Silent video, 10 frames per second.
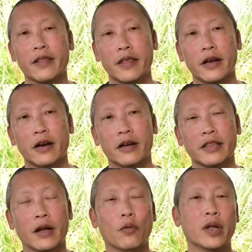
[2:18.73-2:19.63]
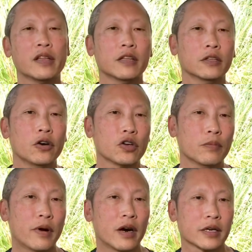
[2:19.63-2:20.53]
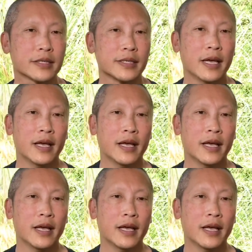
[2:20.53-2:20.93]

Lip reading: there, then at one of the local parks.